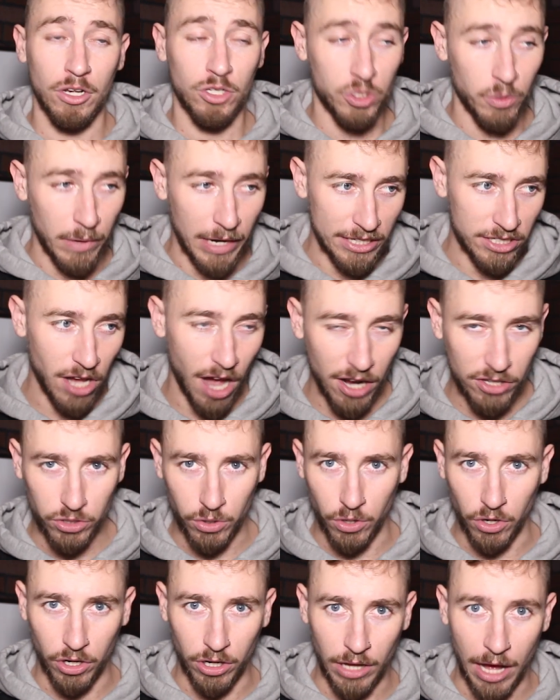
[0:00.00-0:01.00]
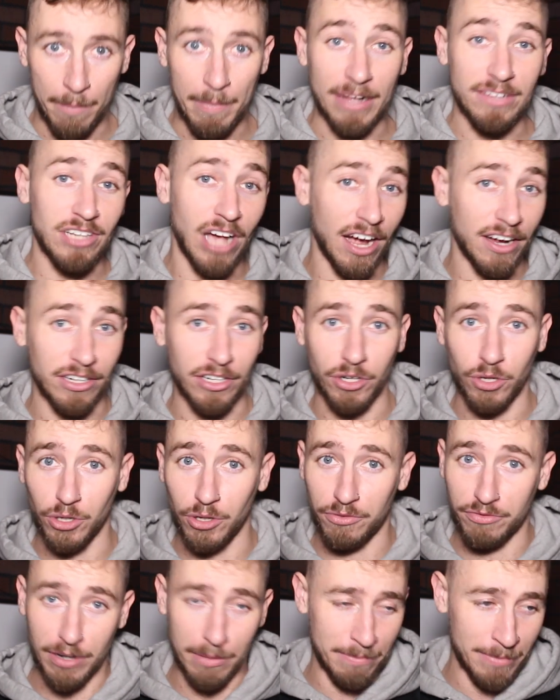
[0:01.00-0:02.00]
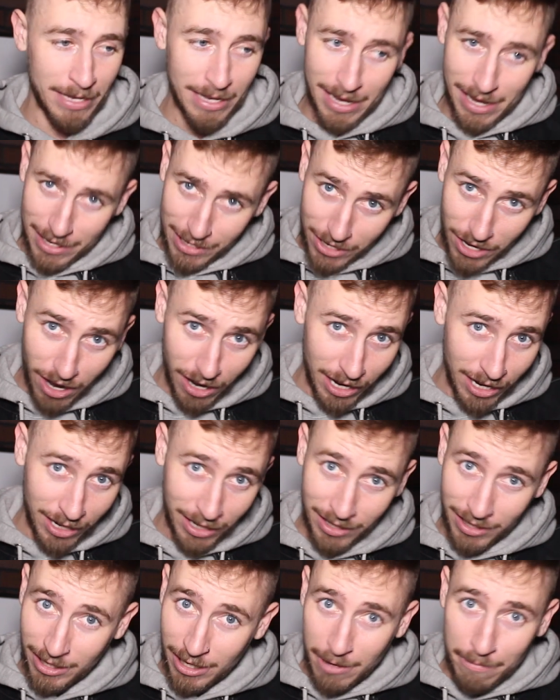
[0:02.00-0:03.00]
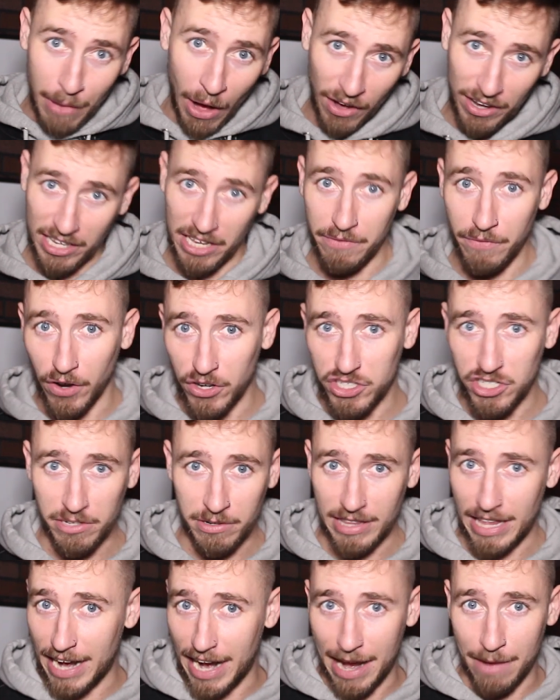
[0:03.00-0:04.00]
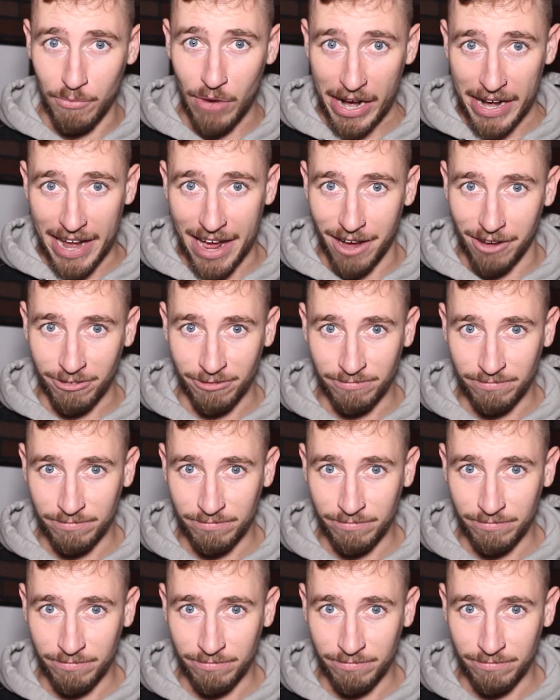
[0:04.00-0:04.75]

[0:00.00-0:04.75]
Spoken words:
So when I talk to a girl, I'm not talking to a girl from young, punky version that I am right now.